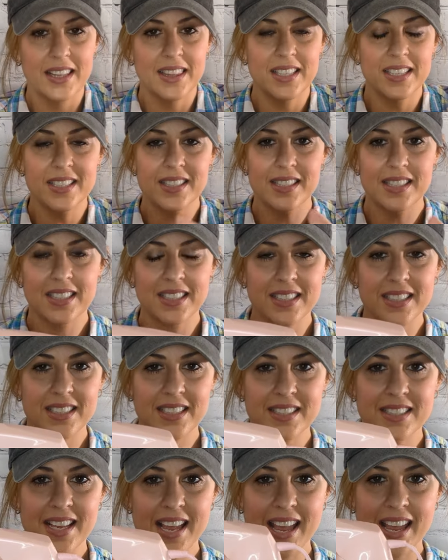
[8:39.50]
This
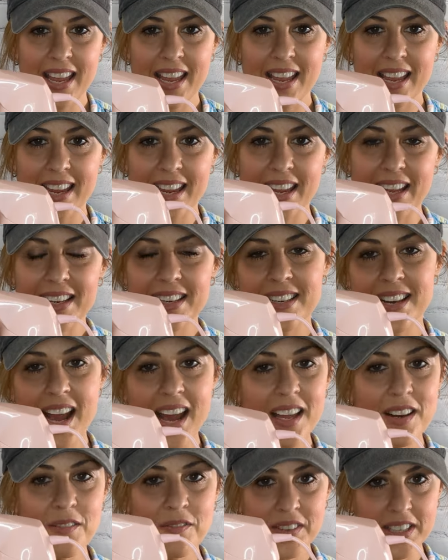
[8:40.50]
is a
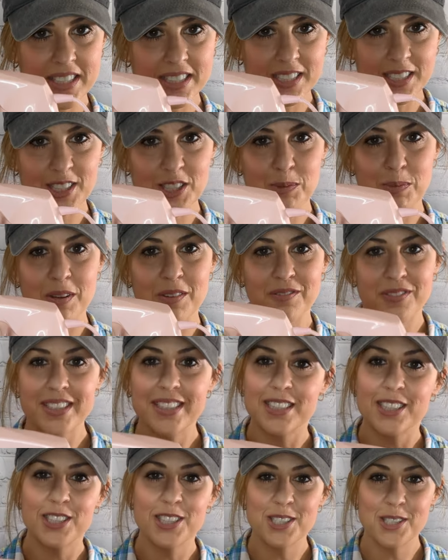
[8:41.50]
not vintage, but
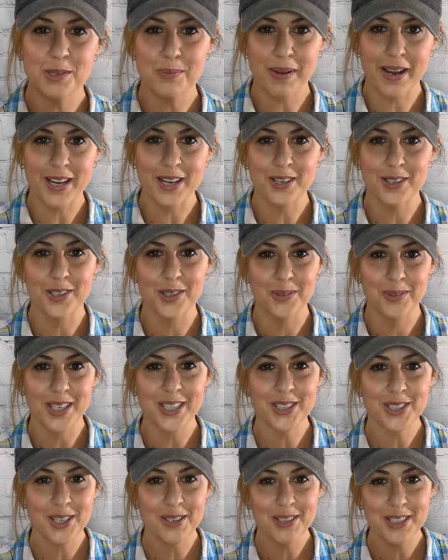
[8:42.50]
vintage inspired or
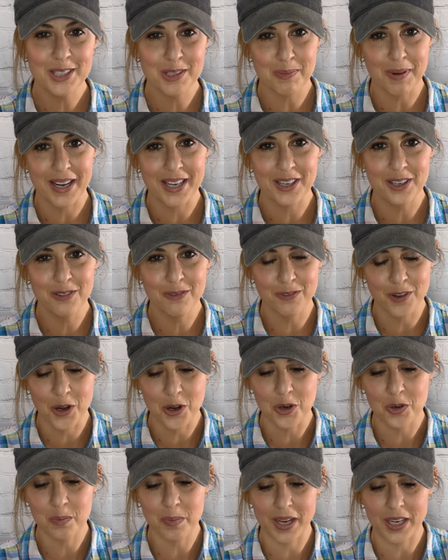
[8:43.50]
retro inspired
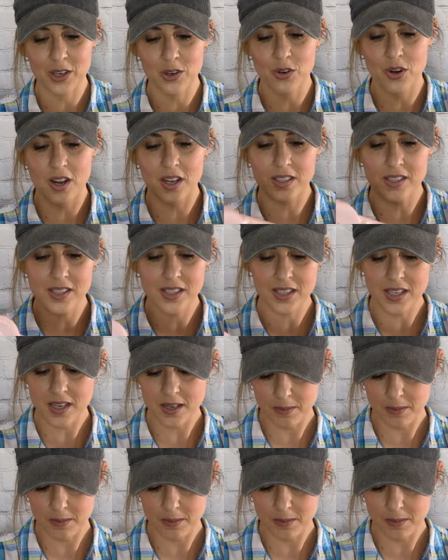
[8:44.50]
phone by Crossley.